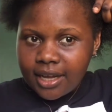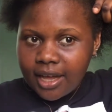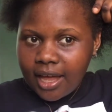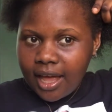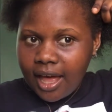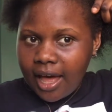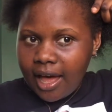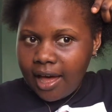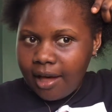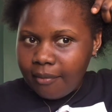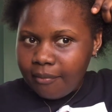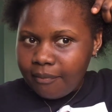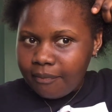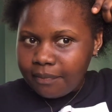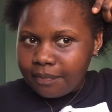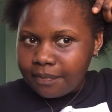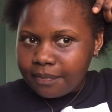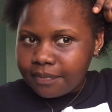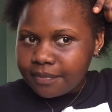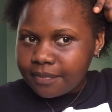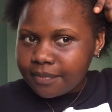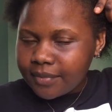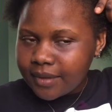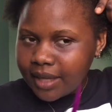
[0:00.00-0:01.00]
I
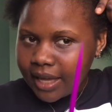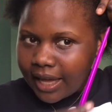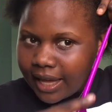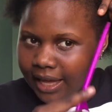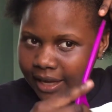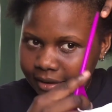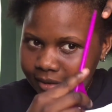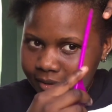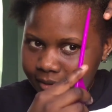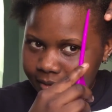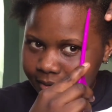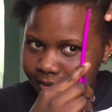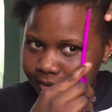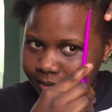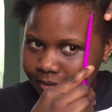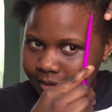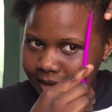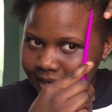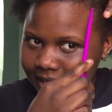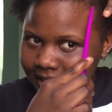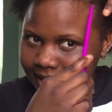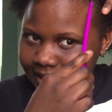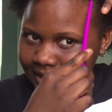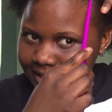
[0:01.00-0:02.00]
don't know.
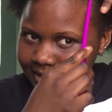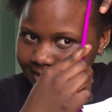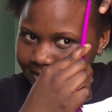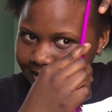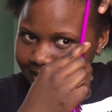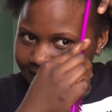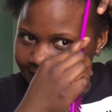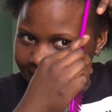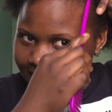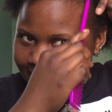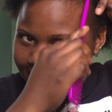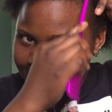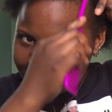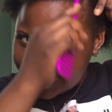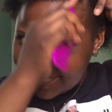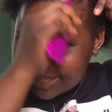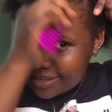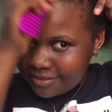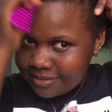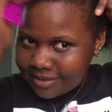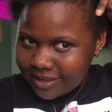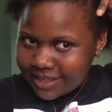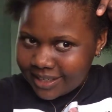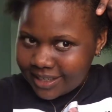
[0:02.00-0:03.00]
I just don't
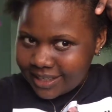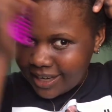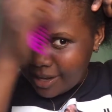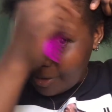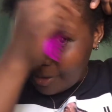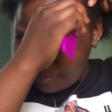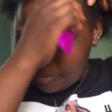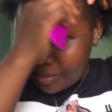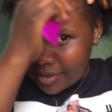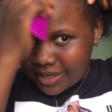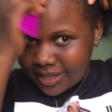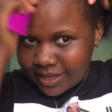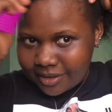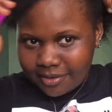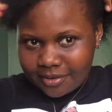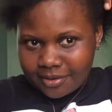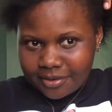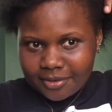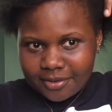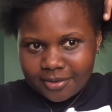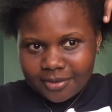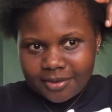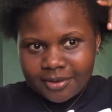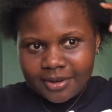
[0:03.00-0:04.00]
understand what happened. I don't
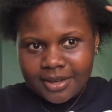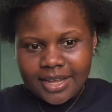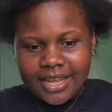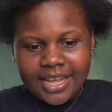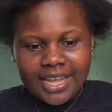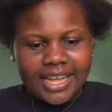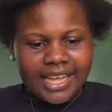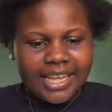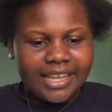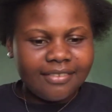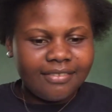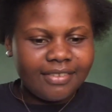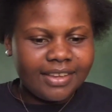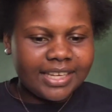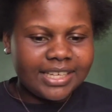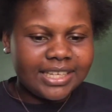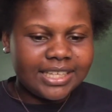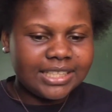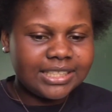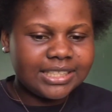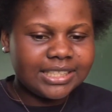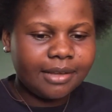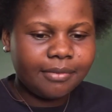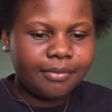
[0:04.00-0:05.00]
know if I
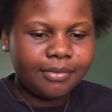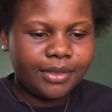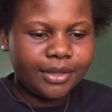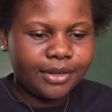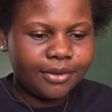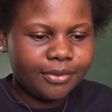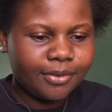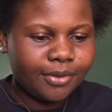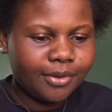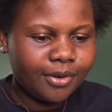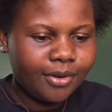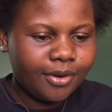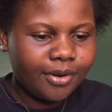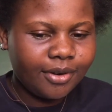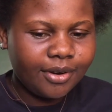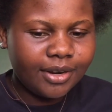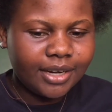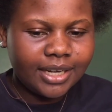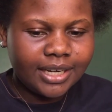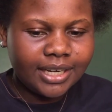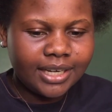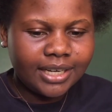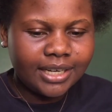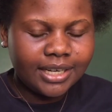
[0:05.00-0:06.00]
did something
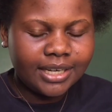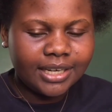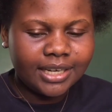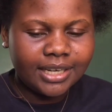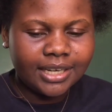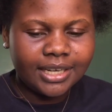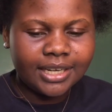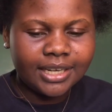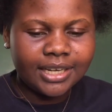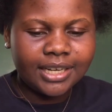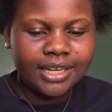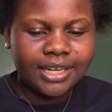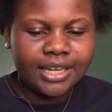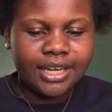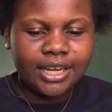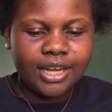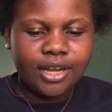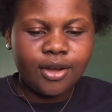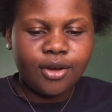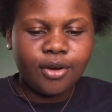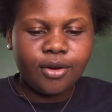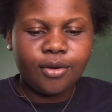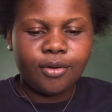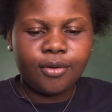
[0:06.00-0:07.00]
wrong
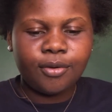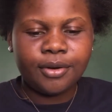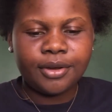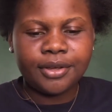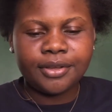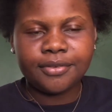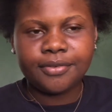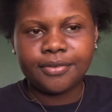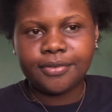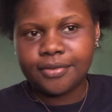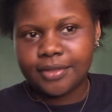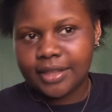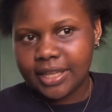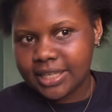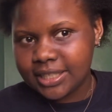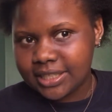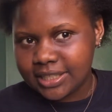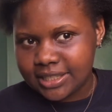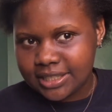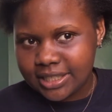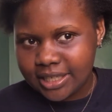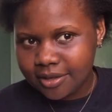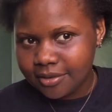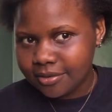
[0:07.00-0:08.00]
or if that
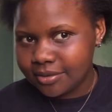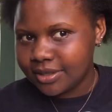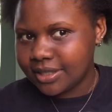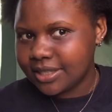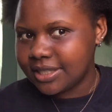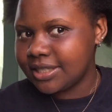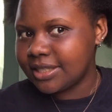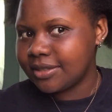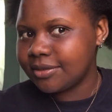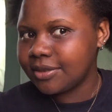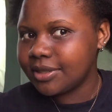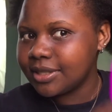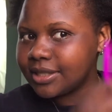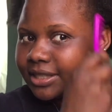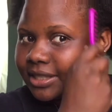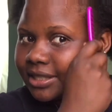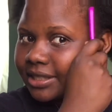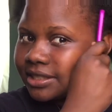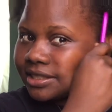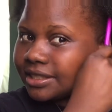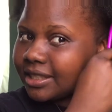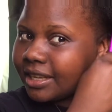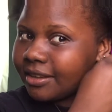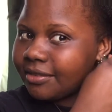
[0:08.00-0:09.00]
child was
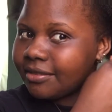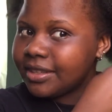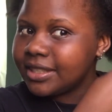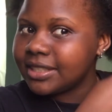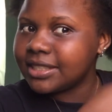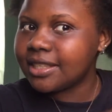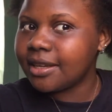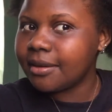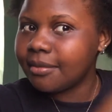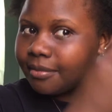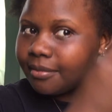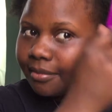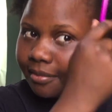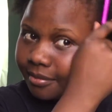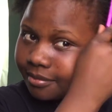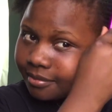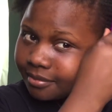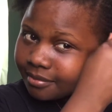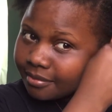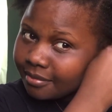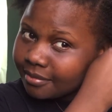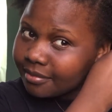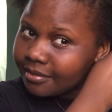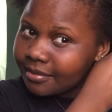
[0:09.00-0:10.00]
having some
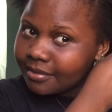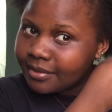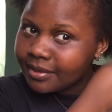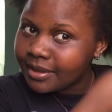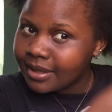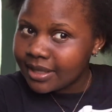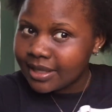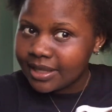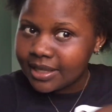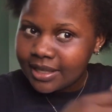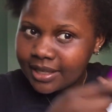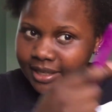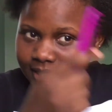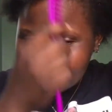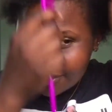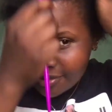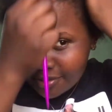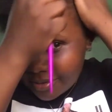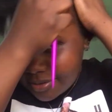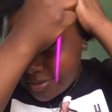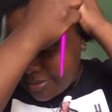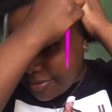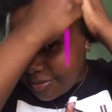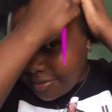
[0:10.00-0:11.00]

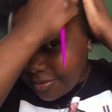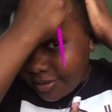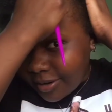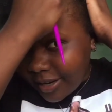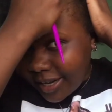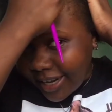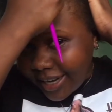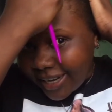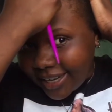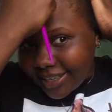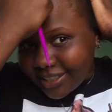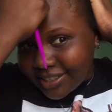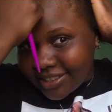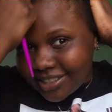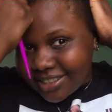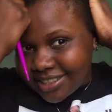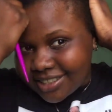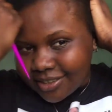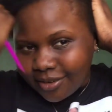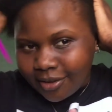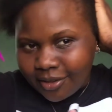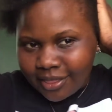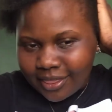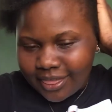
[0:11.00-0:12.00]

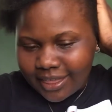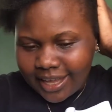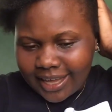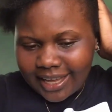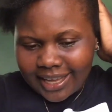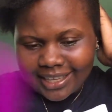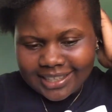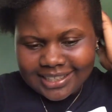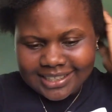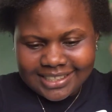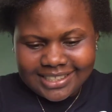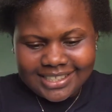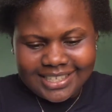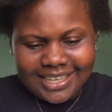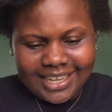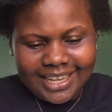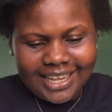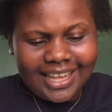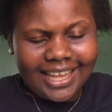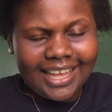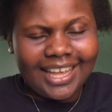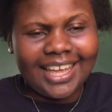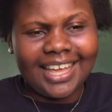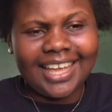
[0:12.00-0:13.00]
rage on that
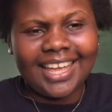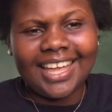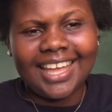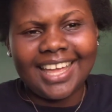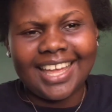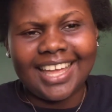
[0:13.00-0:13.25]
day.